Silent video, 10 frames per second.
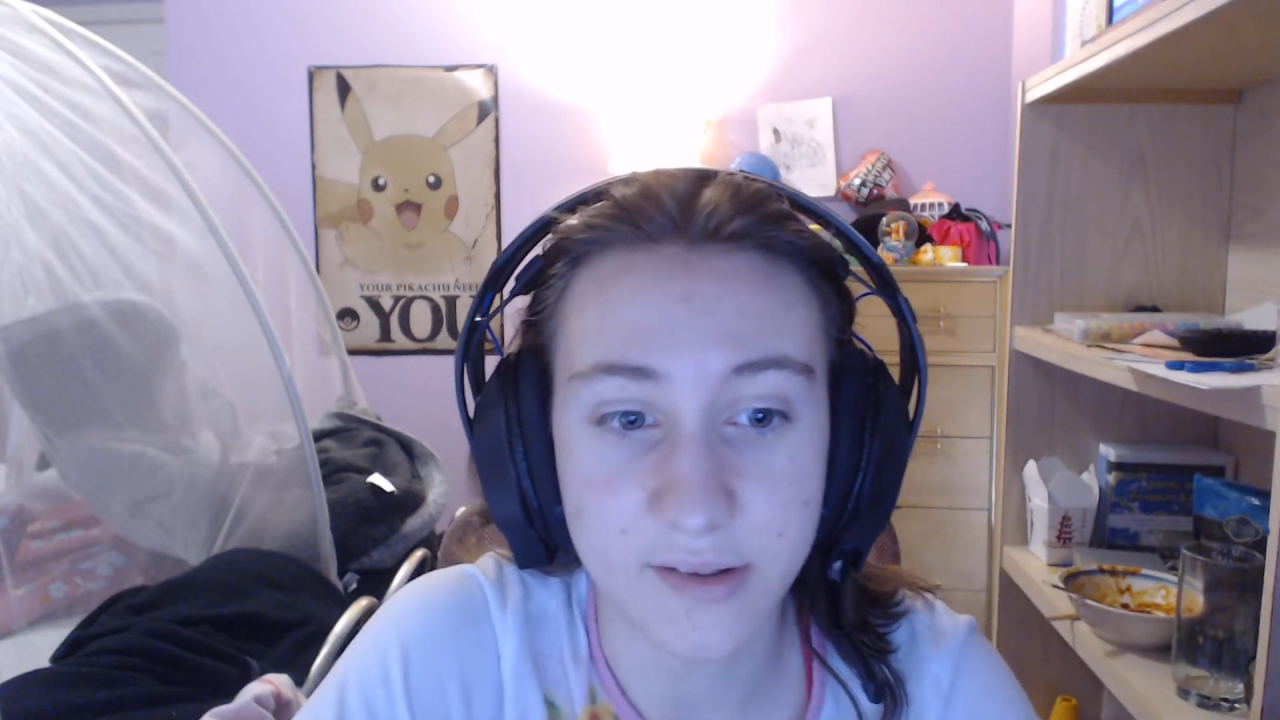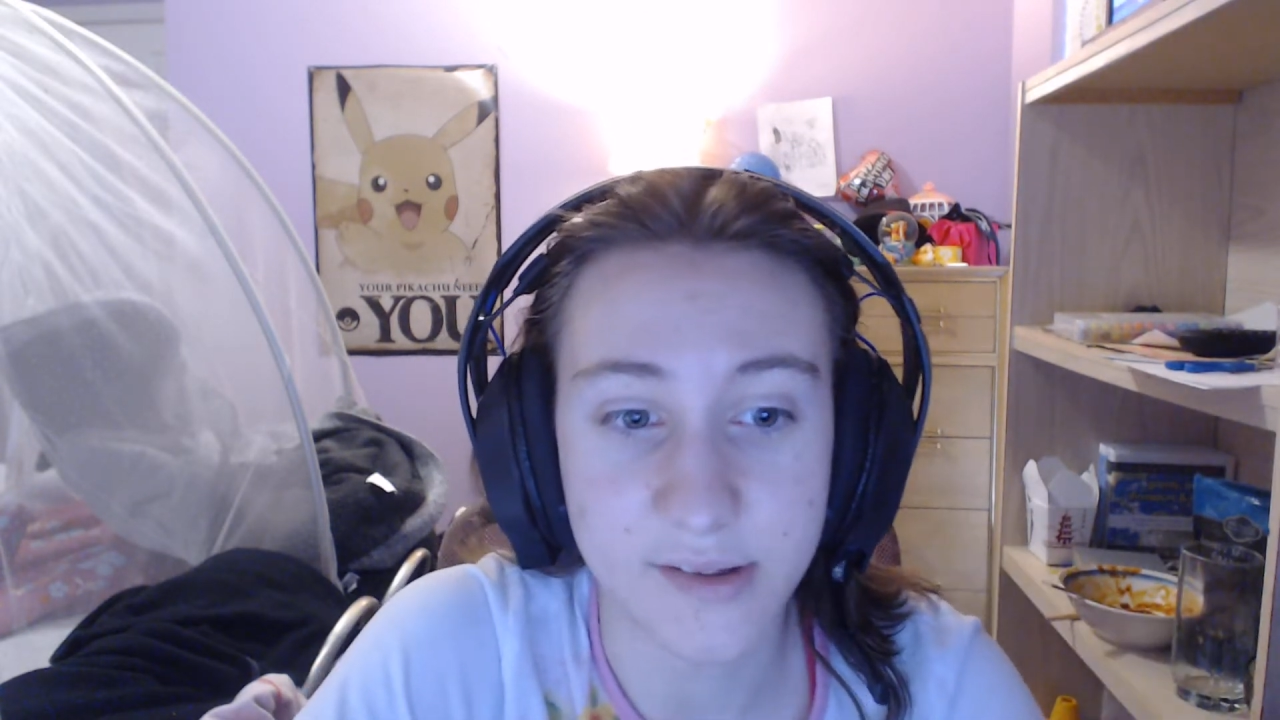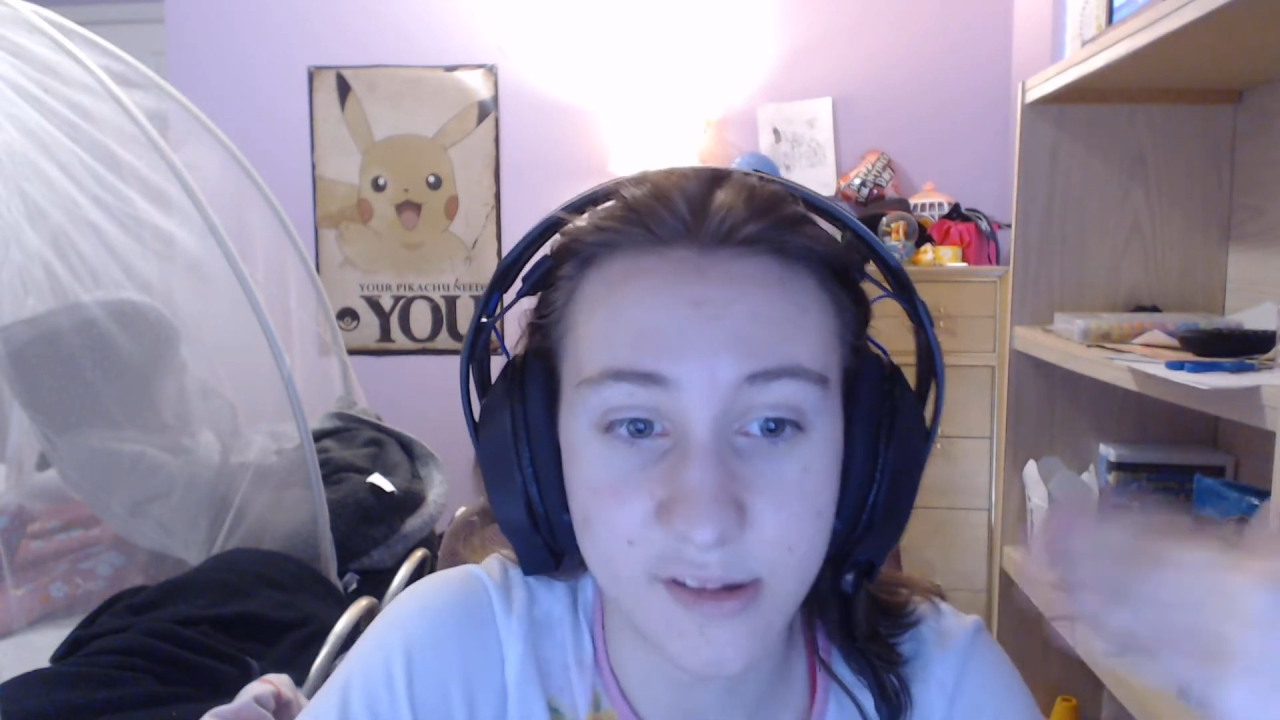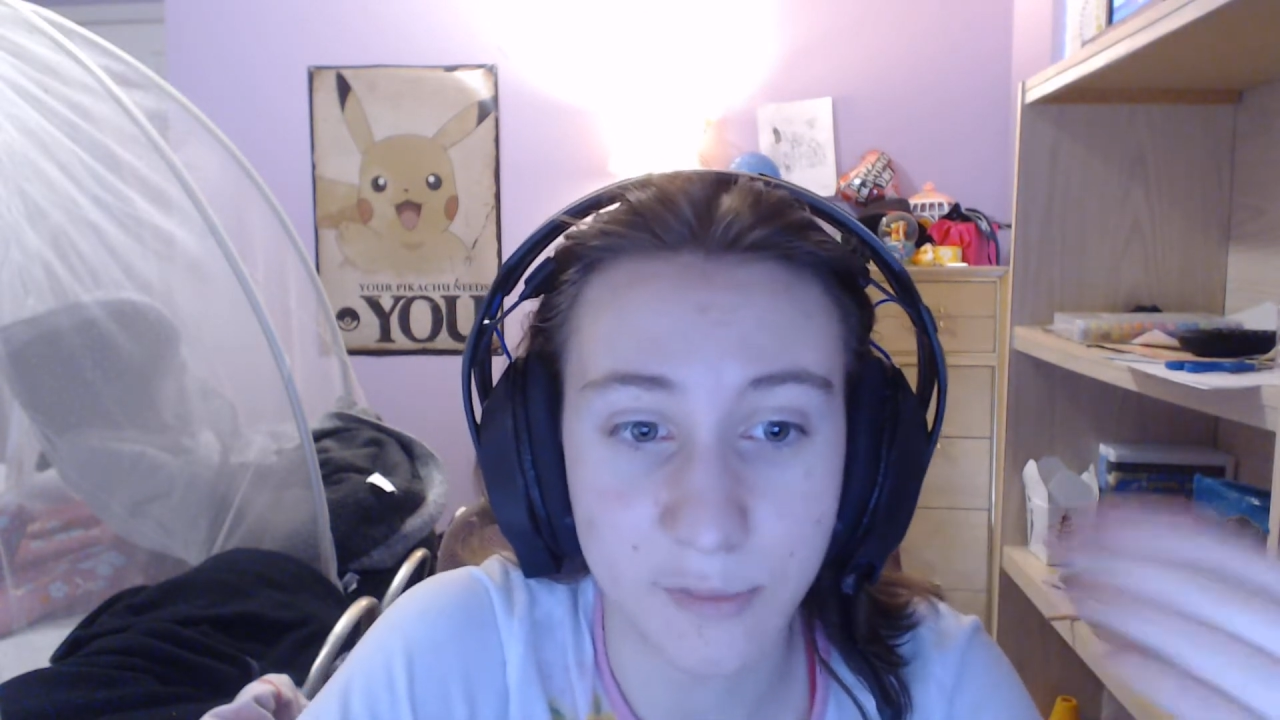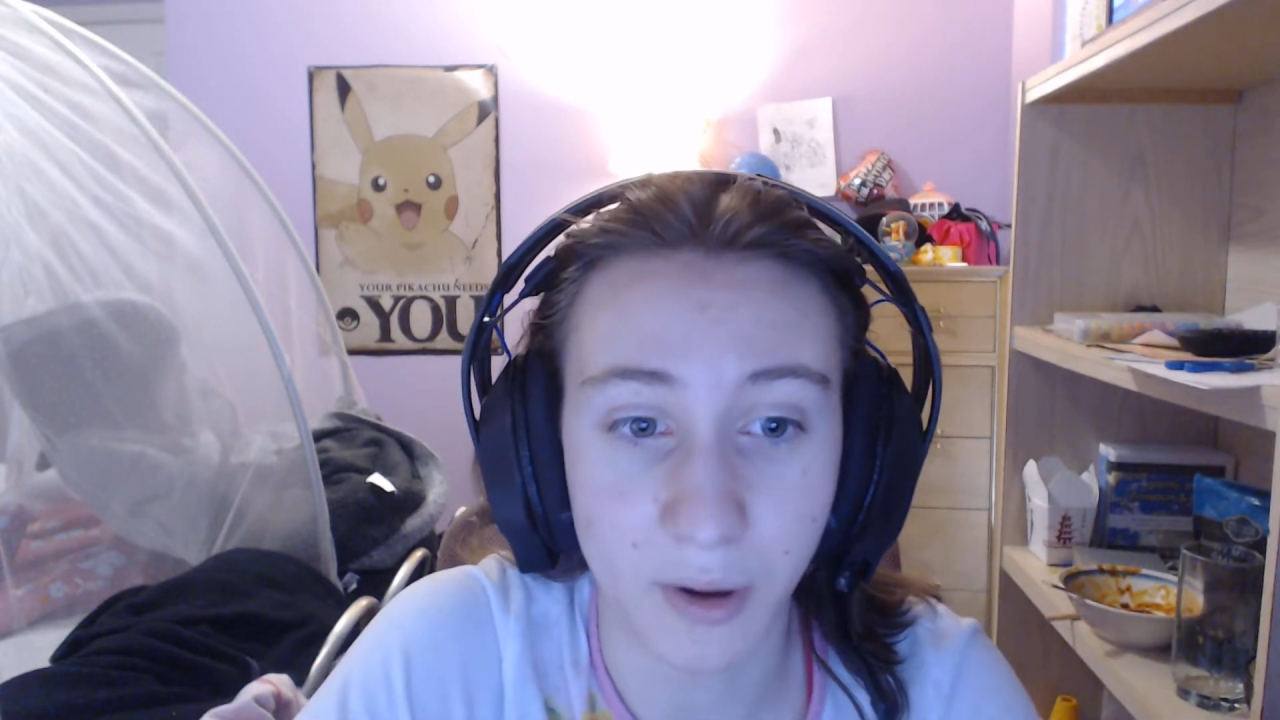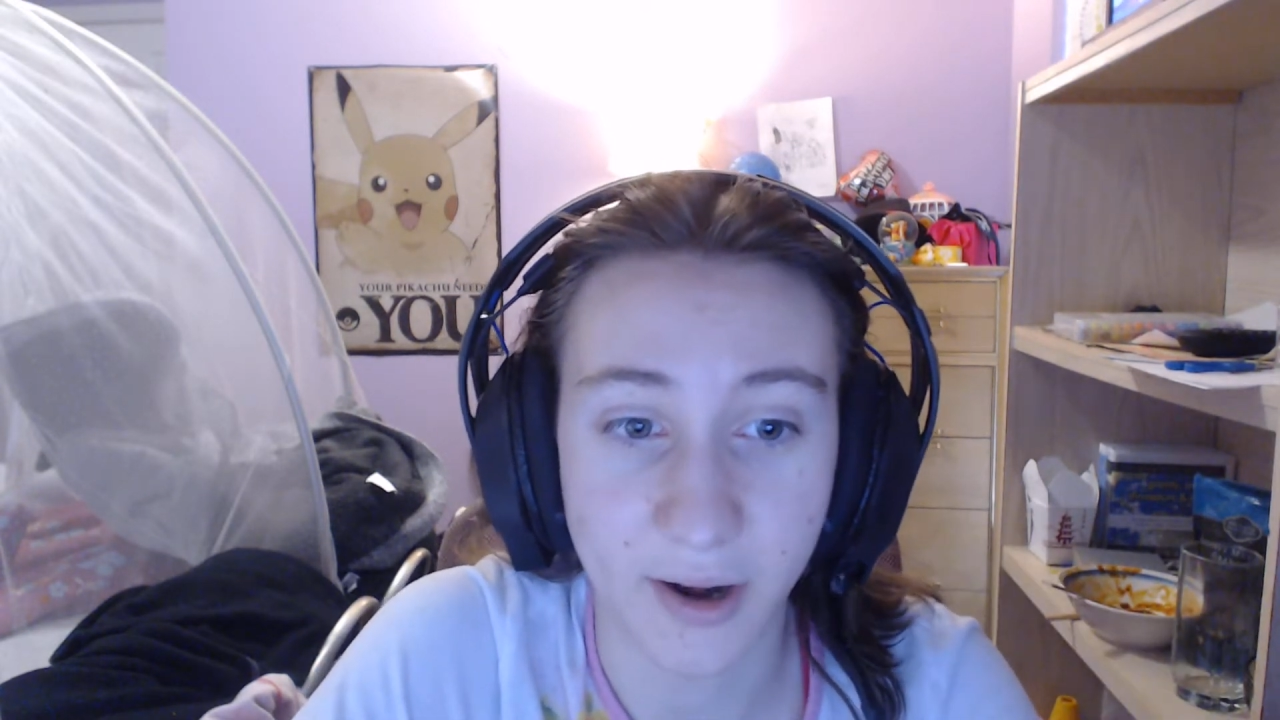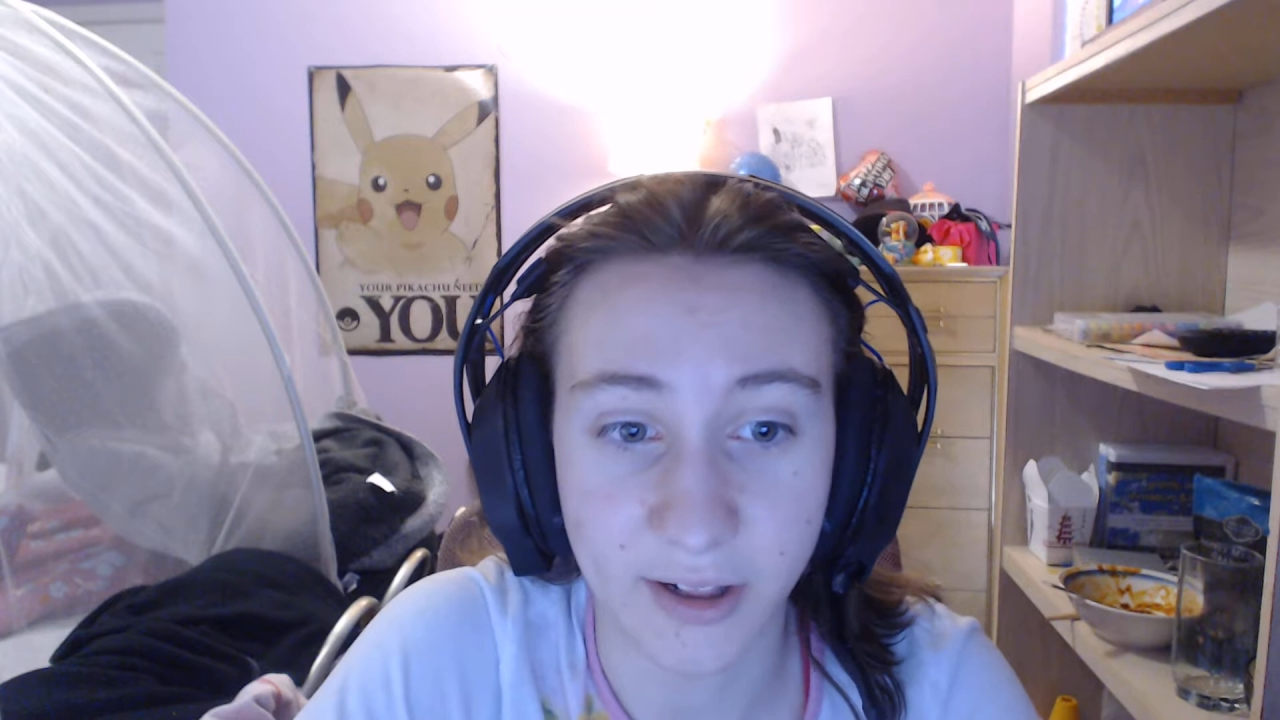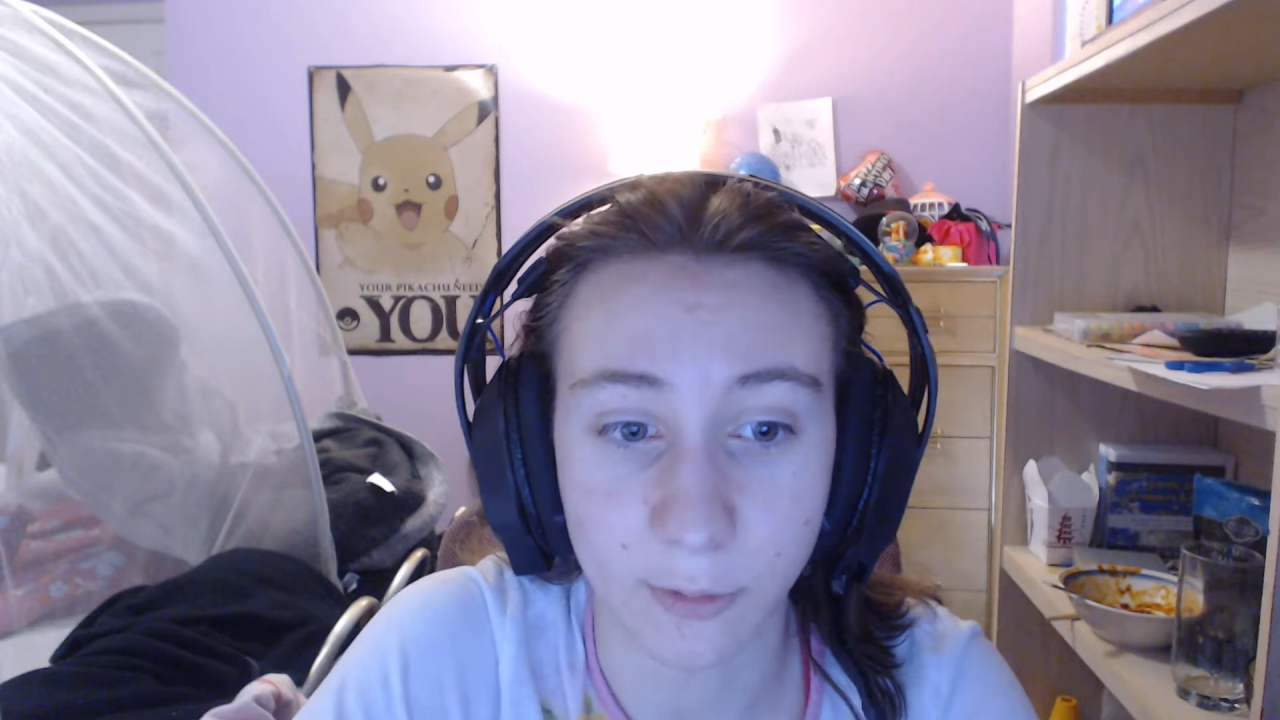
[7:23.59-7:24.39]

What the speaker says: spreading